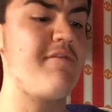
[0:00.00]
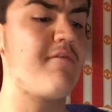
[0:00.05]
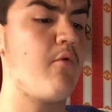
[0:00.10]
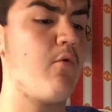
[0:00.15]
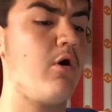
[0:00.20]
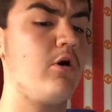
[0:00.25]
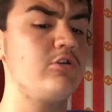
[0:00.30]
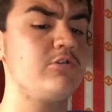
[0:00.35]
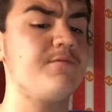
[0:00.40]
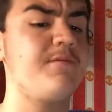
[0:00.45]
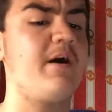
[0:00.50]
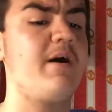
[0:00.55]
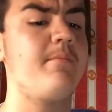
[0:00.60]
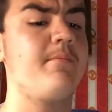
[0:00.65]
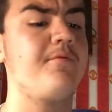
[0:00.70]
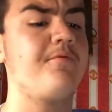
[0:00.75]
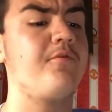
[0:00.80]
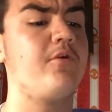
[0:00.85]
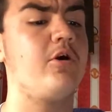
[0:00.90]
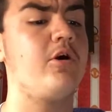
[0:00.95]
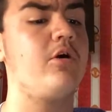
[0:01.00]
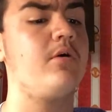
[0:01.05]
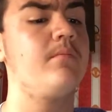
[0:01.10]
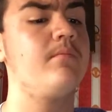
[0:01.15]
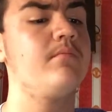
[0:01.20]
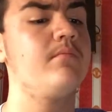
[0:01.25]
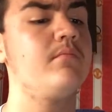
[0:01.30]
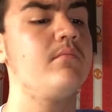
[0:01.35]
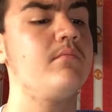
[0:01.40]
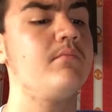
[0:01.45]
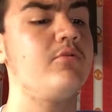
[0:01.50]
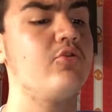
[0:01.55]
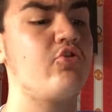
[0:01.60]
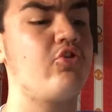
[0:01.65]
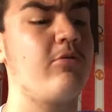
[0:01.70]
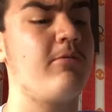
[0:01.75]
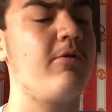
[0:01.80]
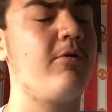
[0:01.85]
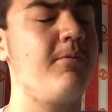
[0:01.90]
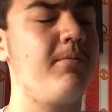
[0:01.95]
Never watched that before, but
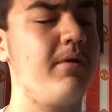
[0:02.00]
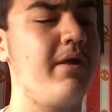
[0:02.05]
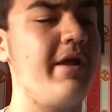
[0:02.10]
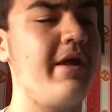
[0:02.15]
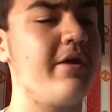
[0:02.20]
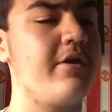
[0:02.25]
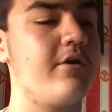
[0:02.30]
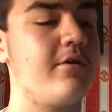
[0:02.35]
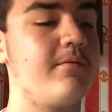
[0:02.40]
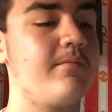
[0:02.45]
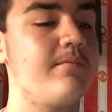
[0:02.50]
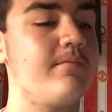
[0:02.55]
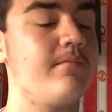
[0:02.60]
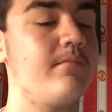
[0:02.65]
two people played her.